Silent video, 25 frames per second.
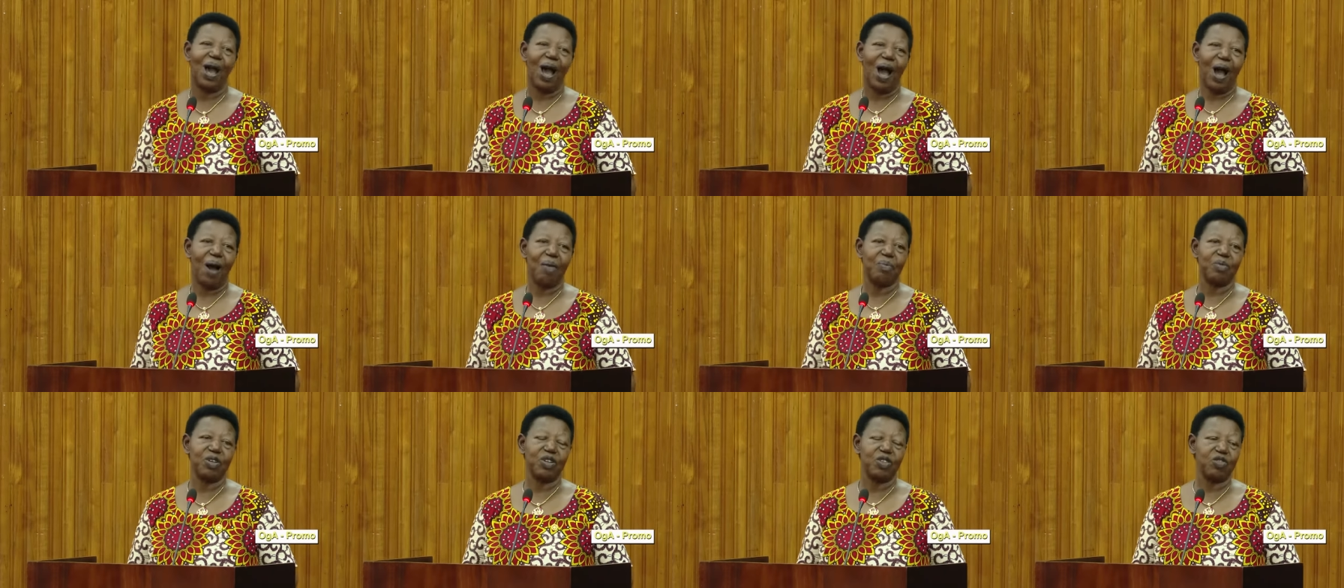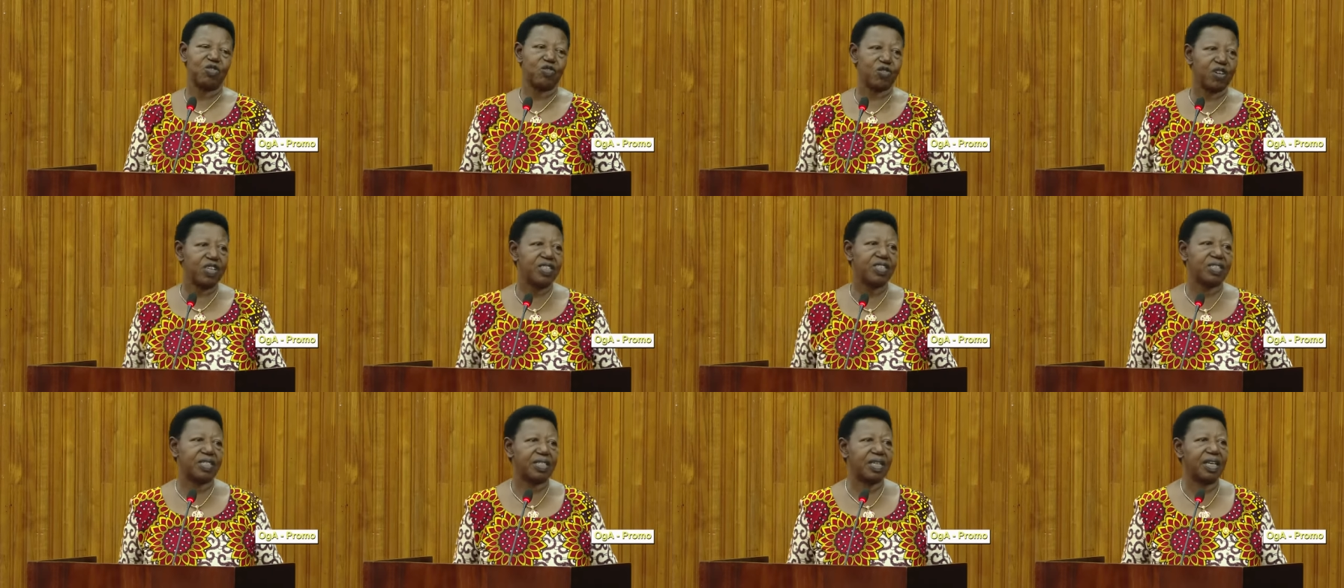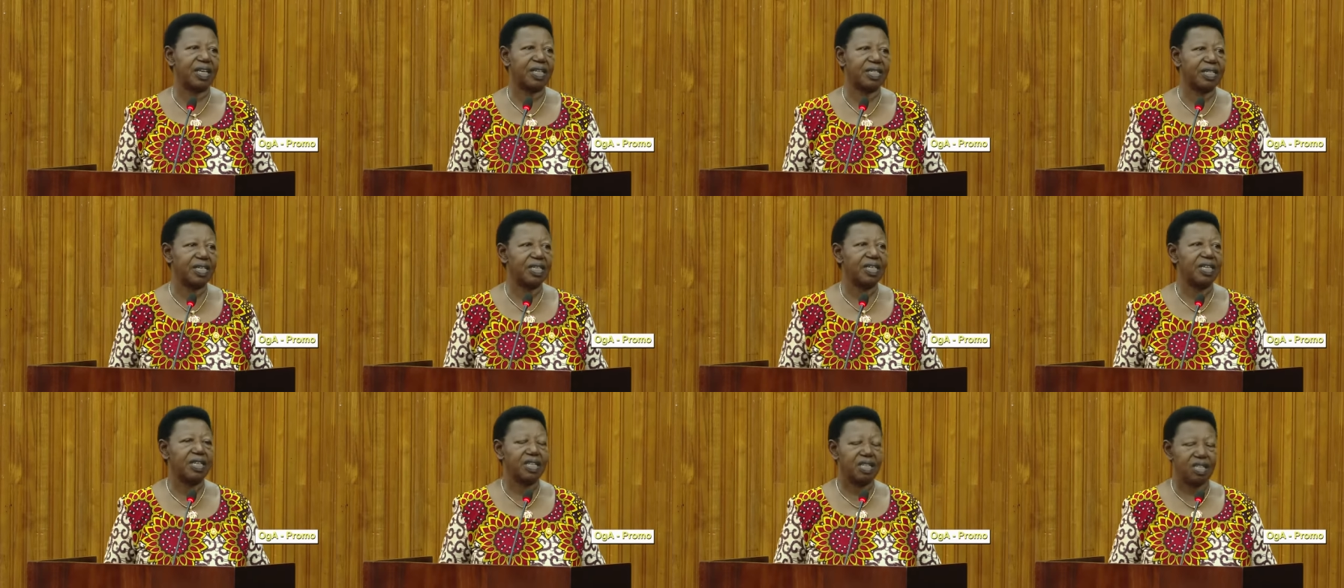I'm
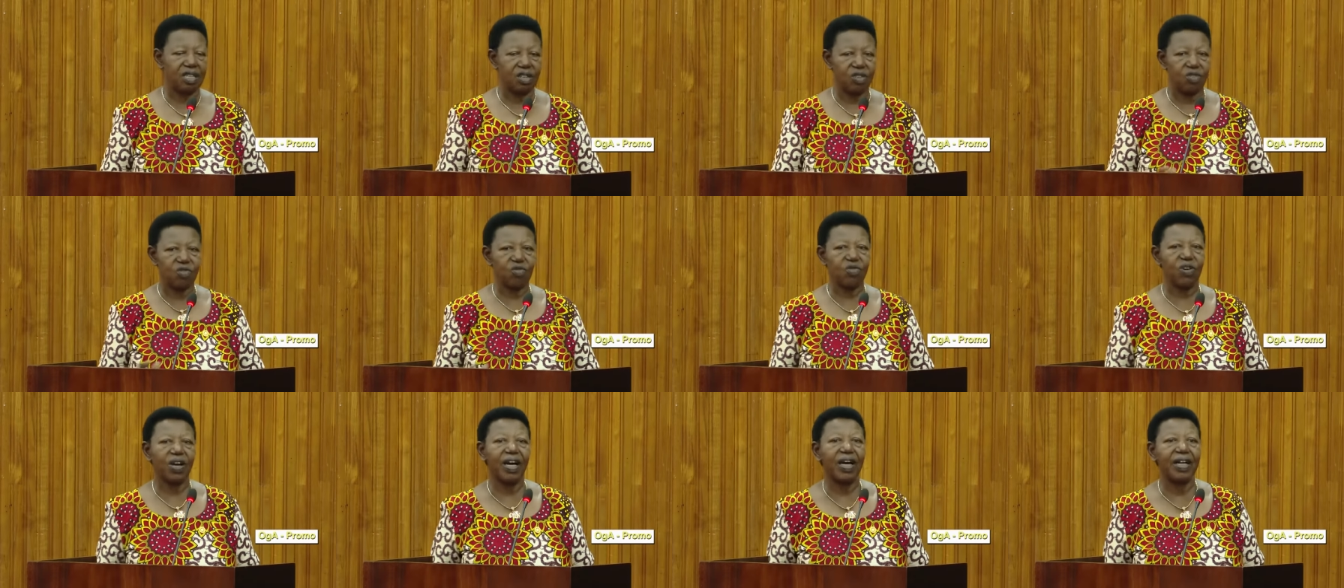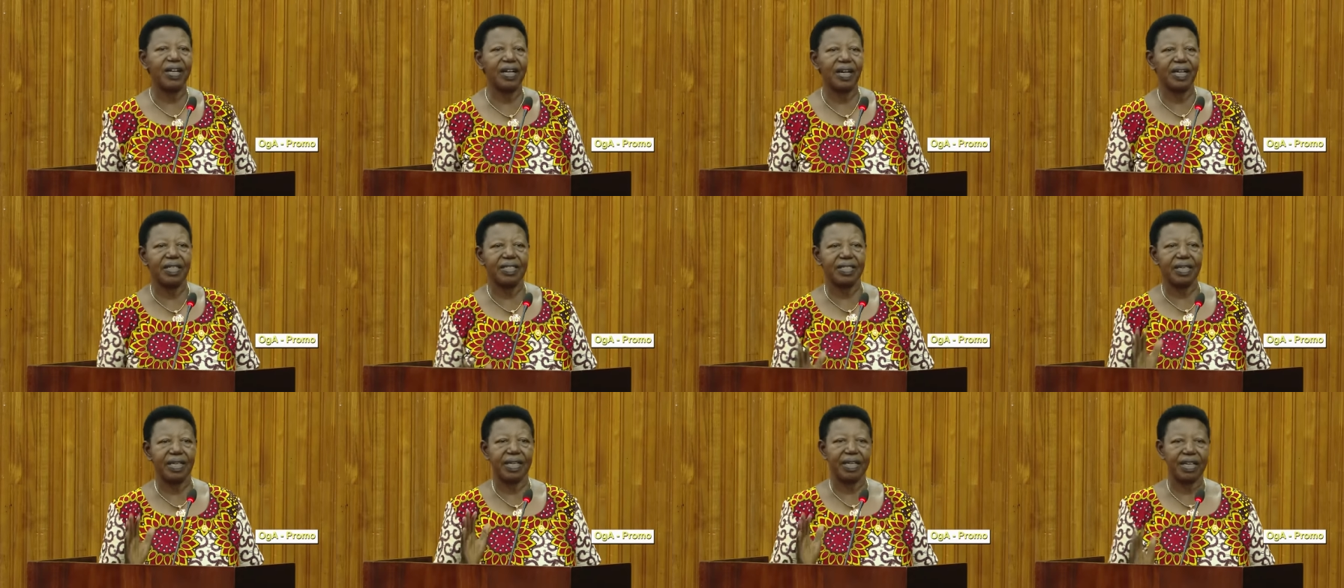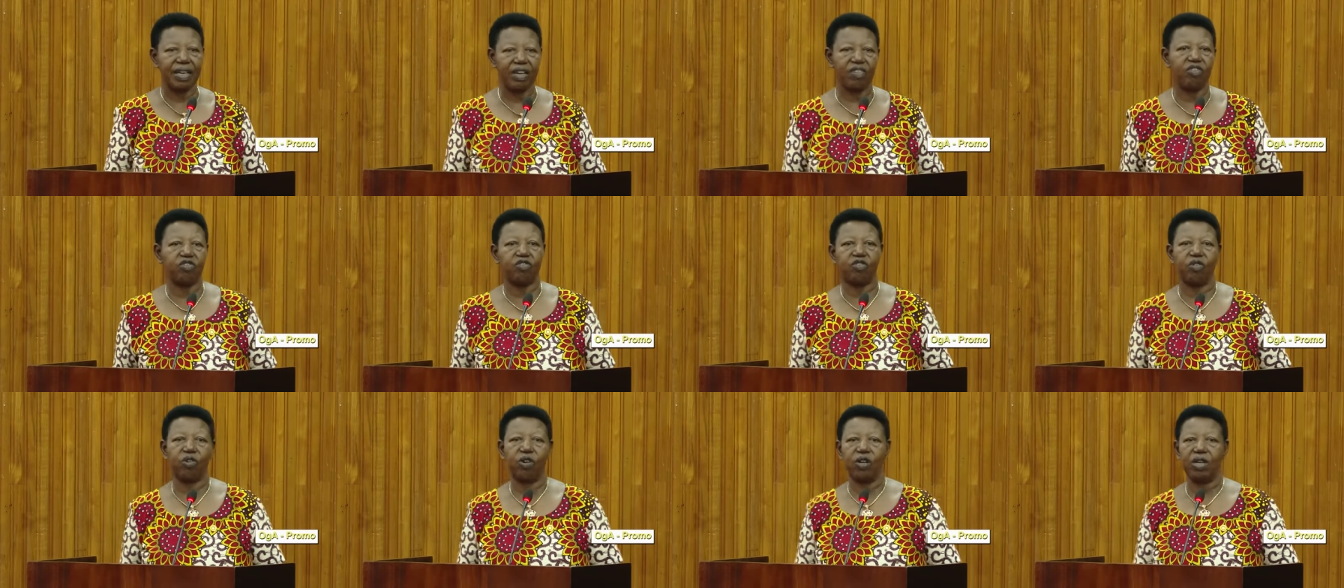interested in Uganda as a
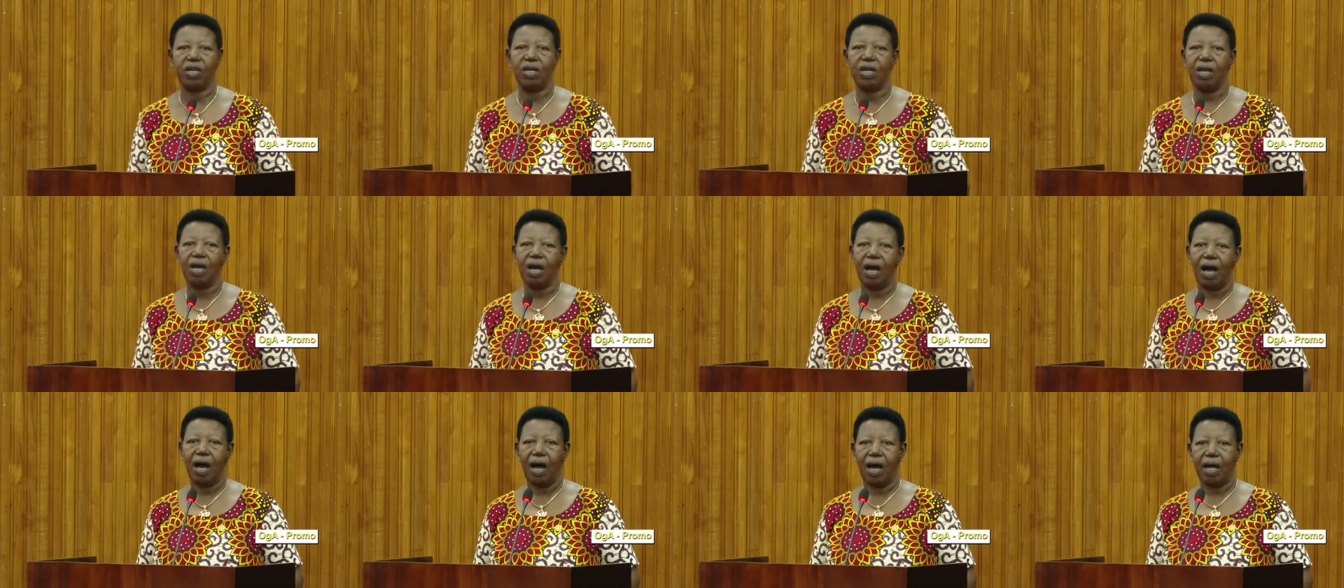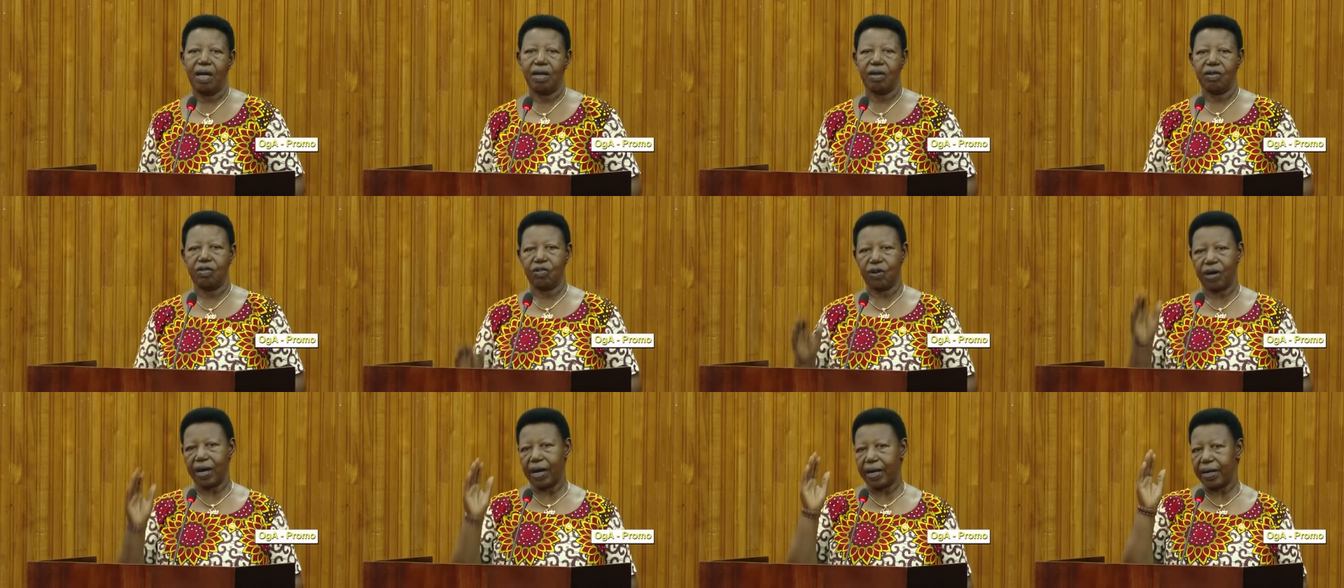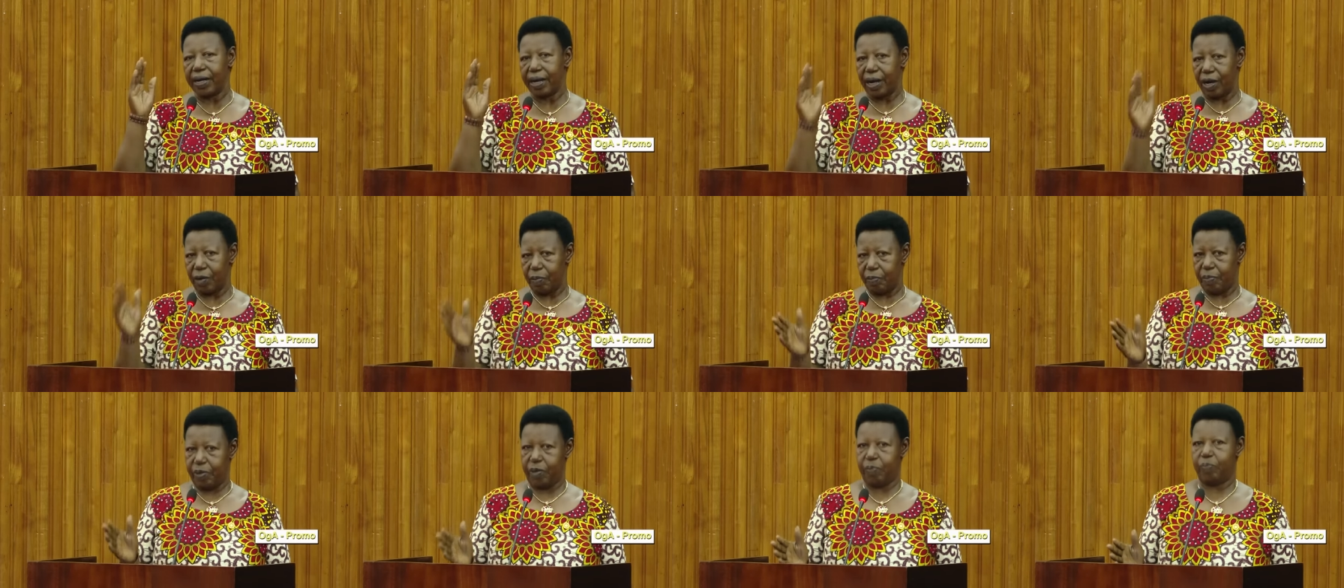nation and
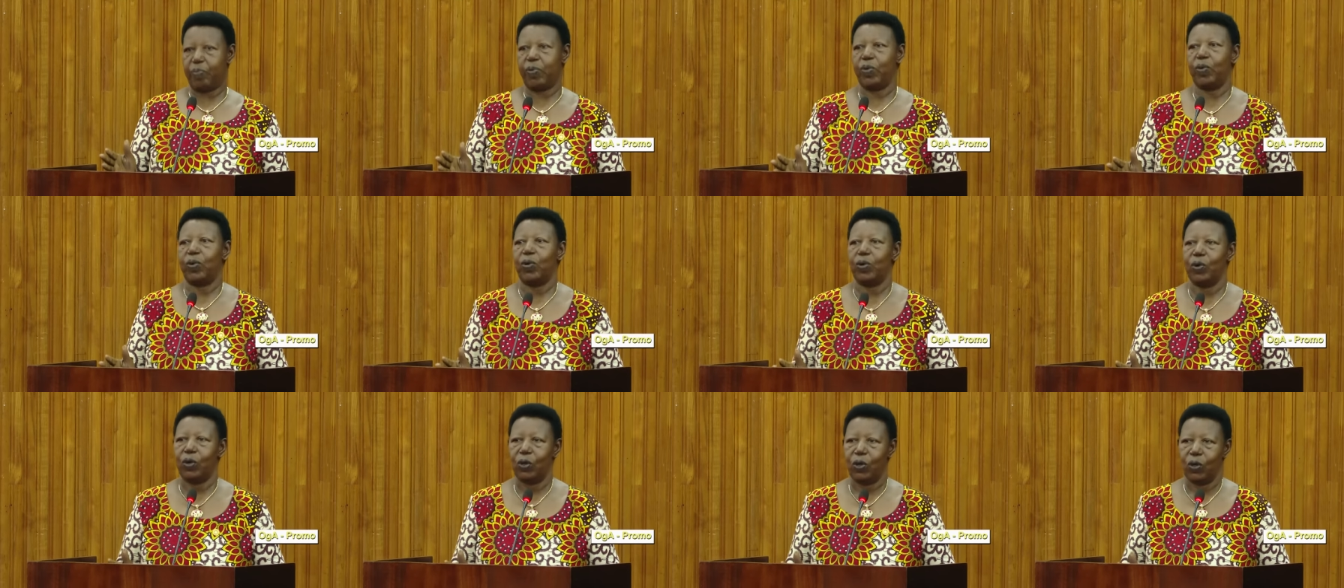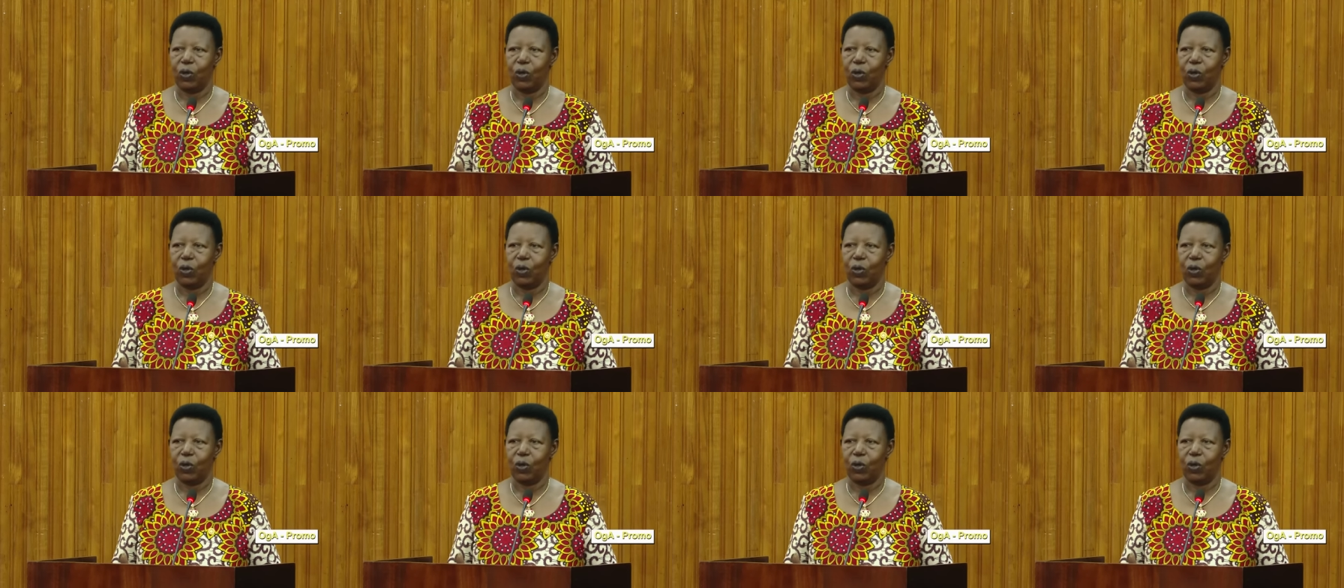Ugandan people.